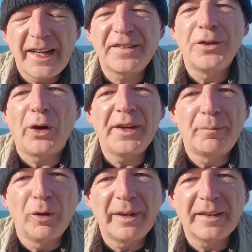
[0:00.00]
it's not in the
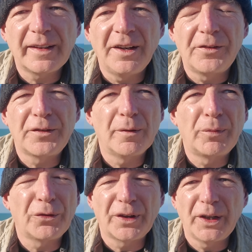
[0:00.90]
public interest to
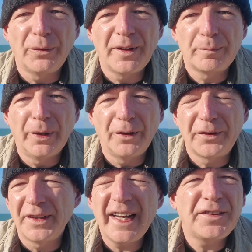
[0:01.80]
prosecute this person.